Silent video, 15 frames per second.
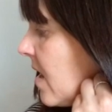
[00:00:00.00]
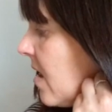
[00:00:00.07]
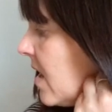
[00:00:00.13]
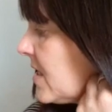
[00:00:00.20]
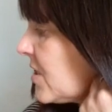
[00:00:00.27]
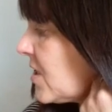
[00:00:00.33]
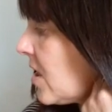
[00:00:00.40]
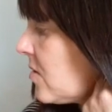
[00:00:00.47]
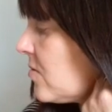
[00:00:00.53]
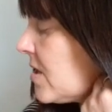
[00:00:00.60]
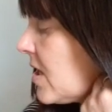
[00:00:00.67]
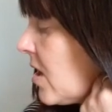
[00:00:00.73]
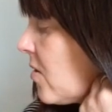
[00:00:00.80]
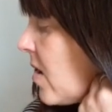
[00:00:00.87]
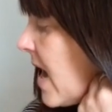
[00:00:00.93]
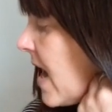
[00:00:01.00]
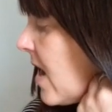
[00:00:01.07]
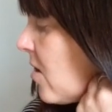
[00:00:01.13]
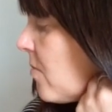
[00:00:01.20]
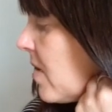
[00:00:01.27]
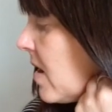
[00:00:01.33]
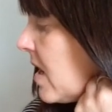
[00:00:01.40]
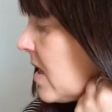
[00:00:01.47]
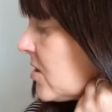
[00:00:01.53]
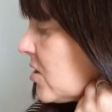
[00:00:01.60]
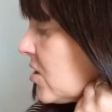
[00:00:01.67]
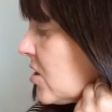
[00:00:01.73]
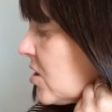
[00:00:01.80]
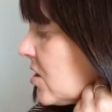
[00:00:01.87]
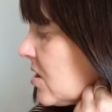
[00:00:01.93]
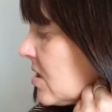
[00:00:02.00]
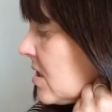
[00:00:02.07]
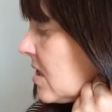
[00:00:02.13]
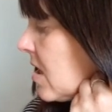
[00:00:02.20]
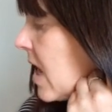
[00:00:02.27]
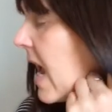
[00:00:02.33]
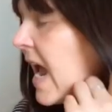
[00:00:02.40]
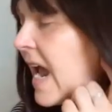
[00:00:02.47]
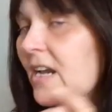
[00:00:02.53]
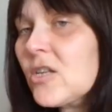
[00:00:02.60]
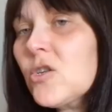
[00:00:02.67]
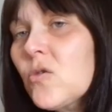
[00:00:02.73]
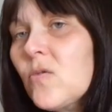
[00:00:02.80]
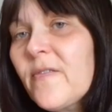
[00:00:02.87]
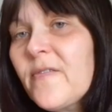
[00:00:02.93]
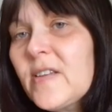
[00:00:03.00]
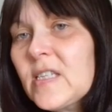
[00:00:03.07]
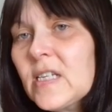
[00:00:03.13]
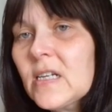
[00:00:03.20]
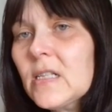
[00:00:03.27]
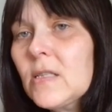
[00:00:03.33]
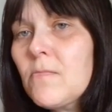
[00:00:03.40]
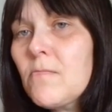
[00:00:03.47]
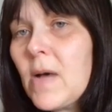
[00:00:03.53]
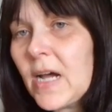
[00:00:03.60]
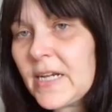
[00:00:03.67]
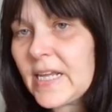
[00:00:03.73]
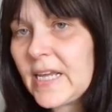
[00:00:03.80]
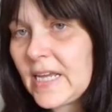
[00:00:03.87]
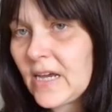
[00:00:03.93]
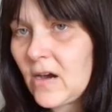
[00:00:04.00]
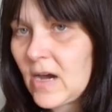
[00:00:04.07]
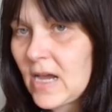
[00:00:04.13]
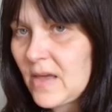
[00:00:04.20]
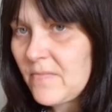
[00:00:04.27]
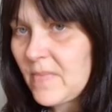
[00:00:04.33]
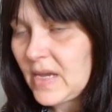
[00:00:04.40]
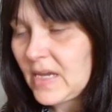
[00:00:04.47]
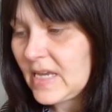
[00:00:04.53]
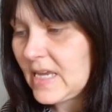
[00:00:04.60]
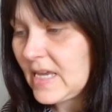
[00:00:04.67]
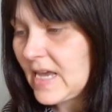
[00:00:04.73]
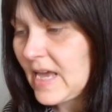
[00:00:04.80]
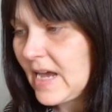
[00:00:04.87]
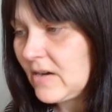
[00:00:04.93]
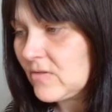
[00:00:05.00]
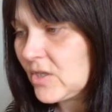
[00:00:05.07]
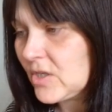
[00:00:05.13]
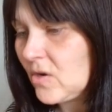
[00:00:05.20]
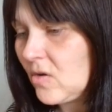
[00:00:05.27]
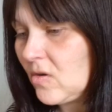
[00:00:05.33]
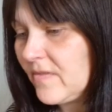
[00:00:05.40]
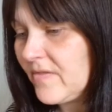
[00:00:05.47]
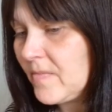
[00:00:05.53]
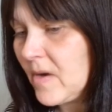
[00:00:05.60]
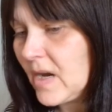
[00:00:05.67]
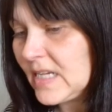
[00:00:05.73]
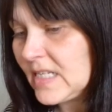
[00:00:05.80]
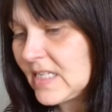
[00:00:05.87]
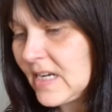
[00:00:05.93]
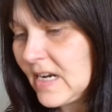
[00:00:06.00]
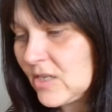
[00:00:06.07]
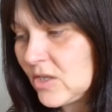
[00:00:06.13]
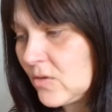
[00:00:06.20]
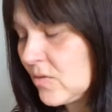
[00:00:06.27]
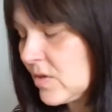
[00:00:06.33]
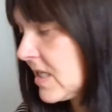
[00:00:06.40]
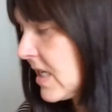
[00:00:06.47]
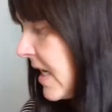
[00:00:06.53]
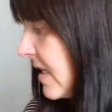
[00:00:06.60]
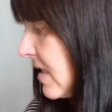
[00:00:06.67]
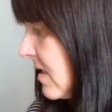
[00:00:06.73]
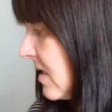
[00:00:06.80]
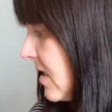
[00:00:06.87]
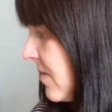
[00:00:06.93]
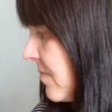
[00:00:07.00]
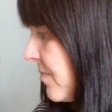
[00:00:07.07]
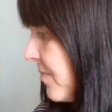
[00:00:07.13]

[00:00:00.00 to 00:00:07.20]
I don't know how much actual physical money I am making out of my international sales,